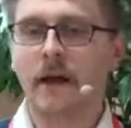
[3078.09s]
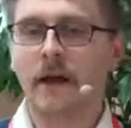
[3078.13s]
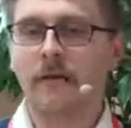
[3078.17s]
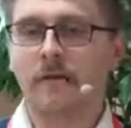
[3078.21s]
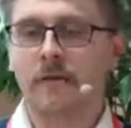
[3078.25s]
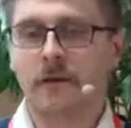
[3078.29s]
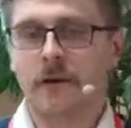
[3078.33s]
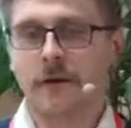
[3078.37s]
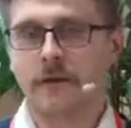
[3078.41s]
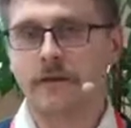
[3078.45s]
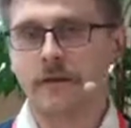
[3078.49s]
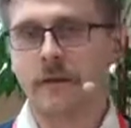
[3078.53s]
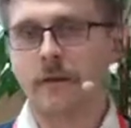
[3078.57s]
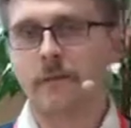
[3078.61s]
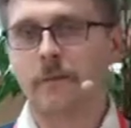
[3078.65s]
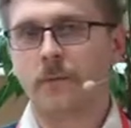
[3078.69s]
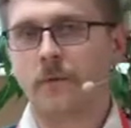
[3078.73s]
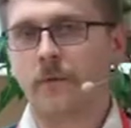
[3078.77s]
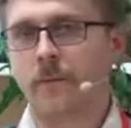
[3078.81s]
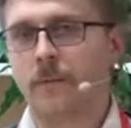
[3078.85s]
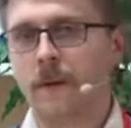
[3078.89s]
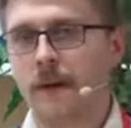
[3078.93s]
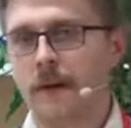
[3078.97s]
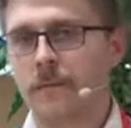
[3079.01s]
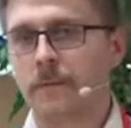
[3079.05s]
for
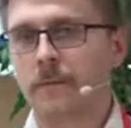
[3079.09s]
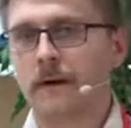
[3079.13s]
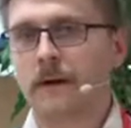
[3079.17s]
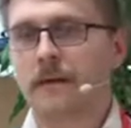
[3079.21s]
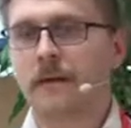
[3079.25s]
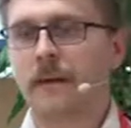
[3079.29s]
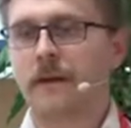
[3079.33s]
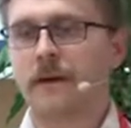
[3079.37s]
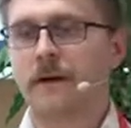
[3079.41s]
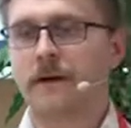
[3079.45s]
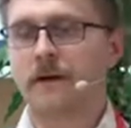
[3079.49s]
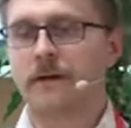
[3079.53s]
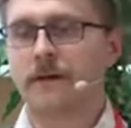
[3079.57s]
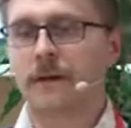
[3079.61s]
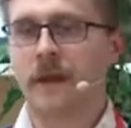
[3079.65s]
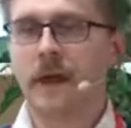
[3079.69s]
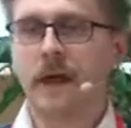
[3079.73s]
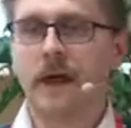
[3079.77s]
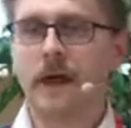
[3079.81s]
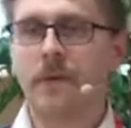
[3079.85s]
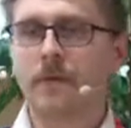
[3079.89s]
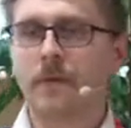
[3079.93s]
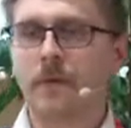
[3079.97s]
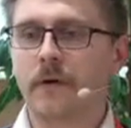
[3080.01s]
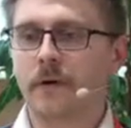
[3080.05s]
example, maybe their
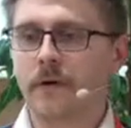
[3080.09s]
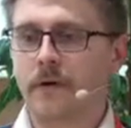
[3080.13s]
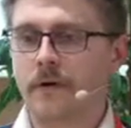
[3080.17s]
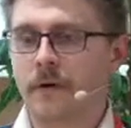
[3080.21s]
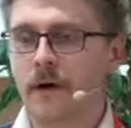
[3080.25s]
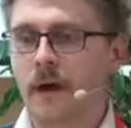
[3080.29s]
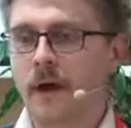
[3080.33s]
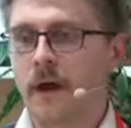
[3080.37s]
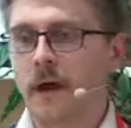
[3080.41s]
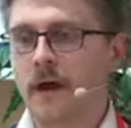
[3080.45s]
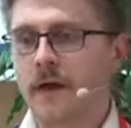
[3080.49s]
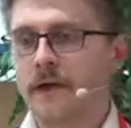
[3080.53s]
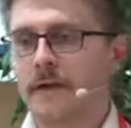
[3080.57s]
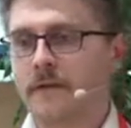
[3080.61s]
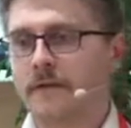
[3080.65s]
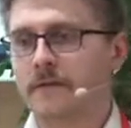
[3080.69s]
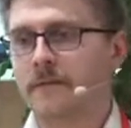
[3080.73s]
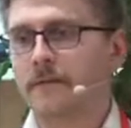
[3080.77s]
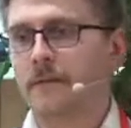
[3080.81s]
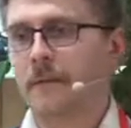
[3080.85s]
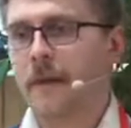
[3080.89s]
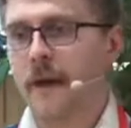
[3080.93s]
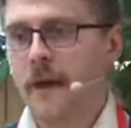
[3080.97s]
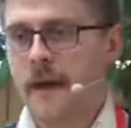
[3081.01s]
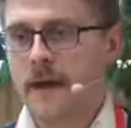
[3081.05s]
neighbor is
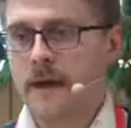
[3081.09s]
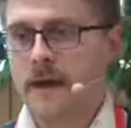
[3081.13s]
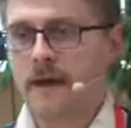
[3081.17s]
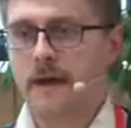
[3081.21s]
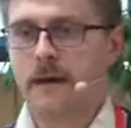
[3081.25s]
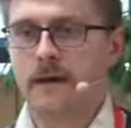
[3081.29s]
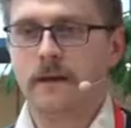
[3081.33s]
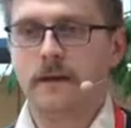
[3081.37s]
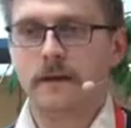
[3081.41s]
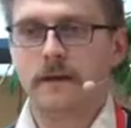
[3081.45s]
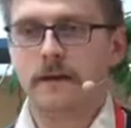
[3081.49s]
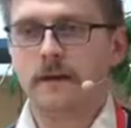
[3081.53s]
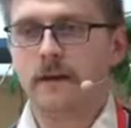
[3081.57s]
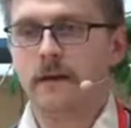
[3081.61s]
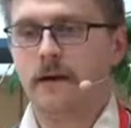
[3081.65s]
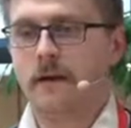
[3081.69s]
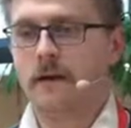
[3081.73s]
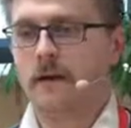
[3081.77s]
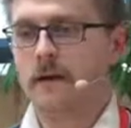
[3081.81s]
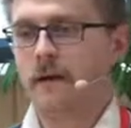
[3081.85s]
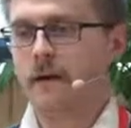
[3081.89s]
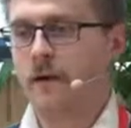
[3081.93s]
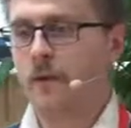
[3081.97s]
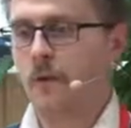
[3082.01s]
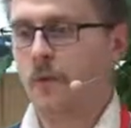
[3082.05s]
paying
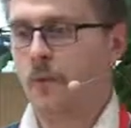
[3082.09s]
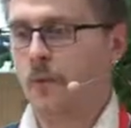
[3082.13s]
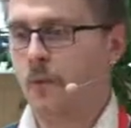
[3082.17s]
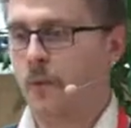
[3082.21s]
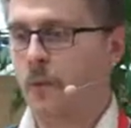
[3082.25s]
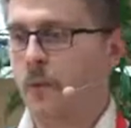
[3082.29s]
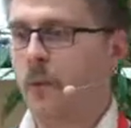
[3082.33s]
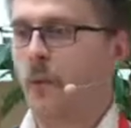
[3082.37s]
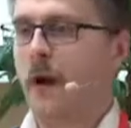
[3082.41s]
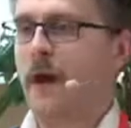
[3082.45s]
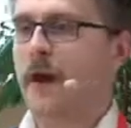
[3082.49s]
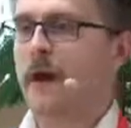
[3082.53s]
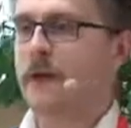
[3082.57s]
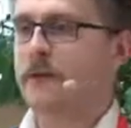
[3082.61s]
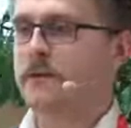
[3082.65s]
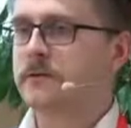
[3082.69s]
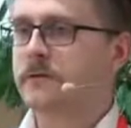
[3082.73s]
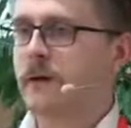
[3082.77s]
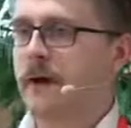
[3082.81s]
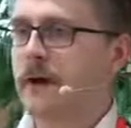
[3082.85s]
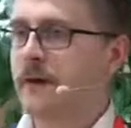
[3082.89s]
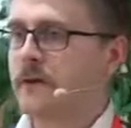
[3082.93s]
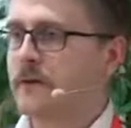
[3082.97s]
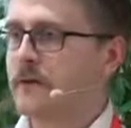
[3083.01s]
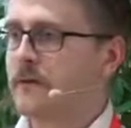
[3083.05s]
way
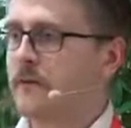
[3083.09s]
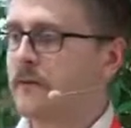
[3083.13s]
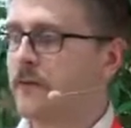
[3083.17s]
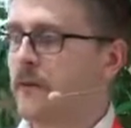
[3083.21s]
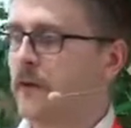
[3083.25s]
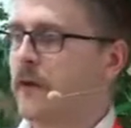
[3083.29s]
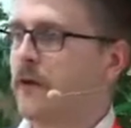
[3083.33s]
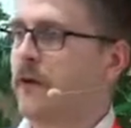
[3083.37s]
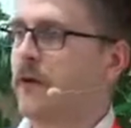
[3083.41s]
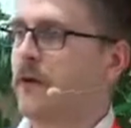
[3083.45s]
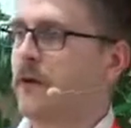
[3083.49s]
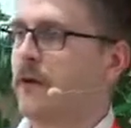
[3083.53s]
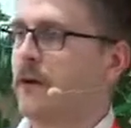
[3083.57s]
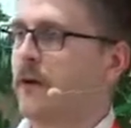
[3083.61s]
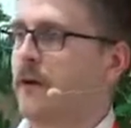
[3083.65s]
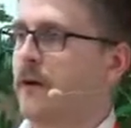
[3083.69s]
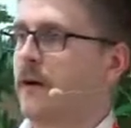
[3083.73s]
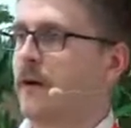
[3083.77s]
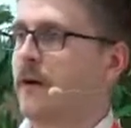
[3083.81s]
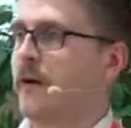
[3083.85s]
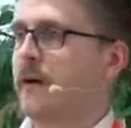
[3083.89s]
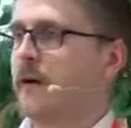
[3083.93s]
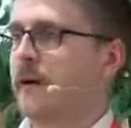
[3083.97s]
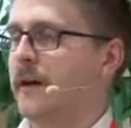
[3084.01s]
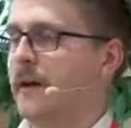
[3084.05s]
less
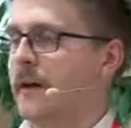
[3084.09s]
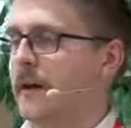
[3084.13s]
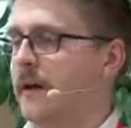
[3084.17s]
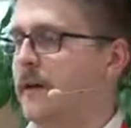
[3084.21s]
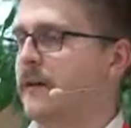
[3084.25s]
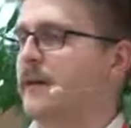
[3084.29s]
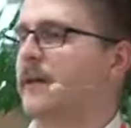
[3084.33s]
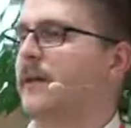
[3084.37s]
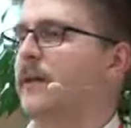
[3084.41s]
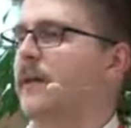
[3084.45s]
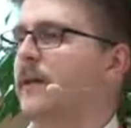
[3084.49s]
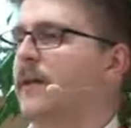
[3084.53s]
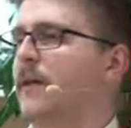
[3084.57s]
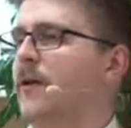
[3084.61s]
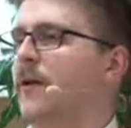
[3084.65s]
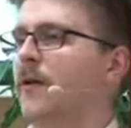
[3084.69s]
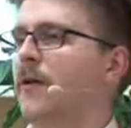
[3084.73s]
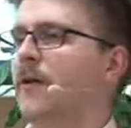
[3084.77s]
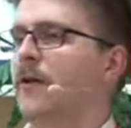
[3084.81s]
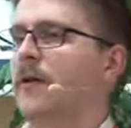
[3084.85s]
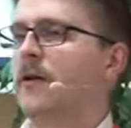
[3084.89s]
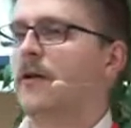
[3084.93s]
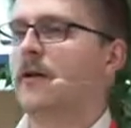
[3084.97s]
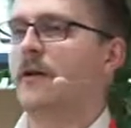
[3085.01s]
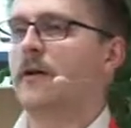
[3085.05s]
for heating
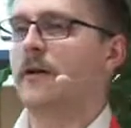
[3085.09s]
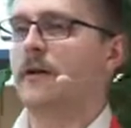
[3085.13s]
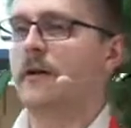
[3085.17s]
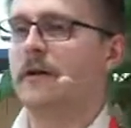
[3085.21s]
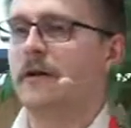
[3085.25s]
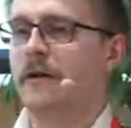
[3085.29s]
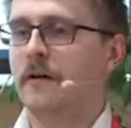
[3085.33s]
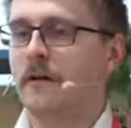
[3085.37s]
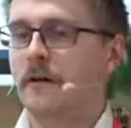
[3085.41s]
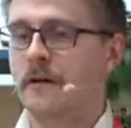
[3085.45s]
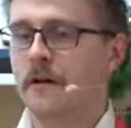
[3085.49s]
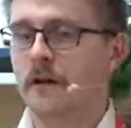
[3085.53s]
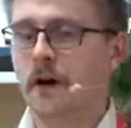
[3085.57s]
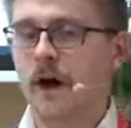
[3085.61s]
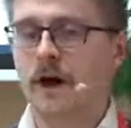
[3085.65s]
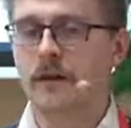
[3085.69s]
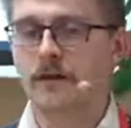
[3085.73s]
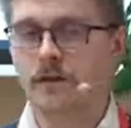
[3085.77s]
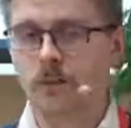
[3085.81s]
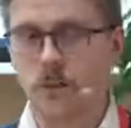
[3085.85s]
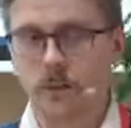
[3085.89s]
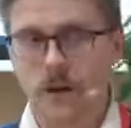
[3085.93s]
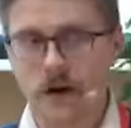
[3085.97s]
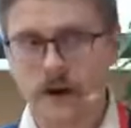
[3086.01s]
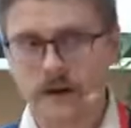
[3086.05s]
or
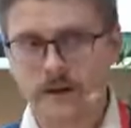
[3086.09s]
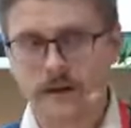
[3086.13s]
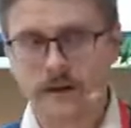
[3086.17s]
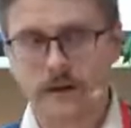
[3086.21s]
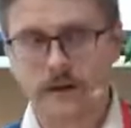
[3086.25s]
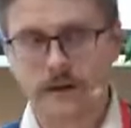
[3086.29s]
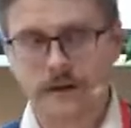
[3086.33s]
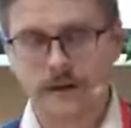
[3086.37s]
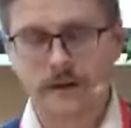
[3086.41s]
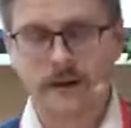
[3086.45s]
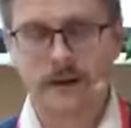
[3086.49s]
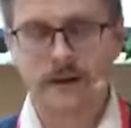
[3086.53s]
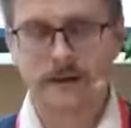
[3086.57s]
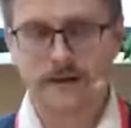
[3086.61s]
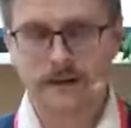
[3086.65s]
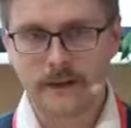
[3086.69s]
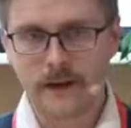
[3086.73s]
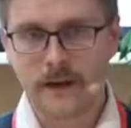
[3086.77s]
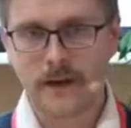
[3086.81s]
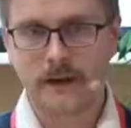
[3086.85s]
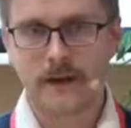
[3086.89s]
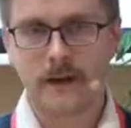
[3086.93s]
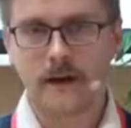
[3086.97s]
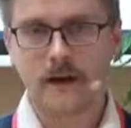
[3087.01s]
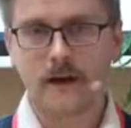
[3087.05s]
hot water than
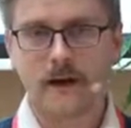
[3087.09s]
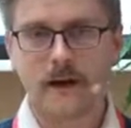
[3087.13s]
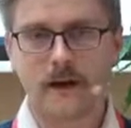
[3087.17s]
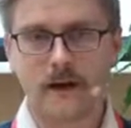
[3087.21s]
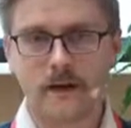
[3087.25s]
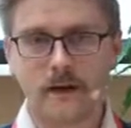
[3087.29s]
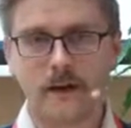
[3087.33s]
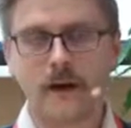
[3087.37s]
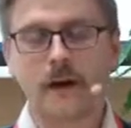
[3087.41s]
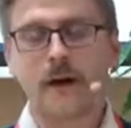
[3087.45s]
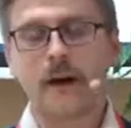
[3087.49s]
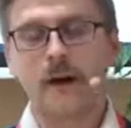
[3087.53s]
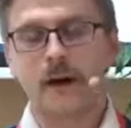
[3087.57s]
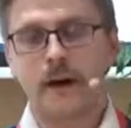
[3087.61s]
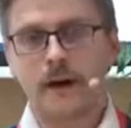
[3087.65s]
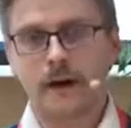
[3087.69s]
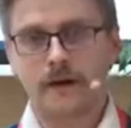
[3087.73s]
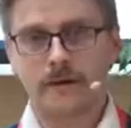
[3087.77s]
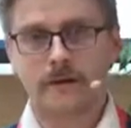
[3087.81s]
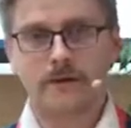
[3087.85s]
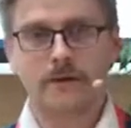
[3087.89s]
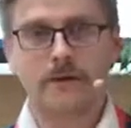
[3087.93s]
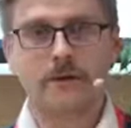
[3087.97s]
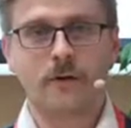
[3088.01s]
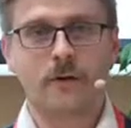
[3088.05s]
they are,
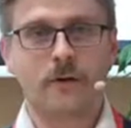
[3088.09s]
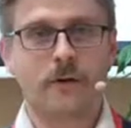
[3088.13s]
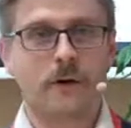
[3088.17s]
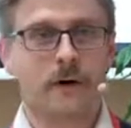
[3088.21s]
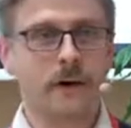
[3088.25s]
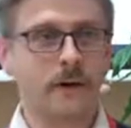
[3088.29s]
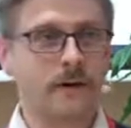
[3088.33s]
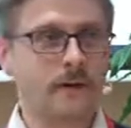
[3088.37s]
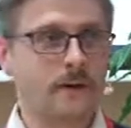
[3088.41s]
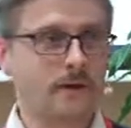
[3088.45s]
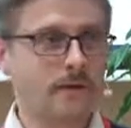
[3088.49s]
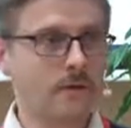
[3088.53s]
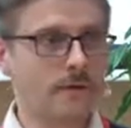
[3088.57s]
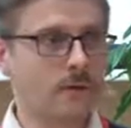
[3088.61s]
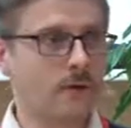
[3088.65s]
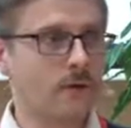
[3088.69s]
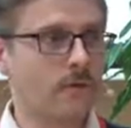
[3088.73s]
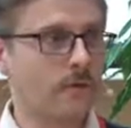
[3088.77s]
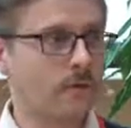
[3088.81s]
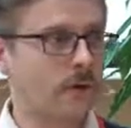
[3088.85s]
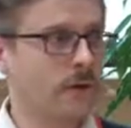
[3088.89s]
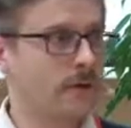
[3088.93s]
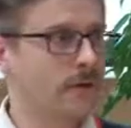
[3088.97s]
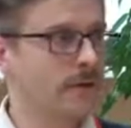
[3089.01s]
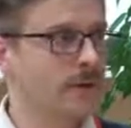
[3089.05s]
and so on and so forth.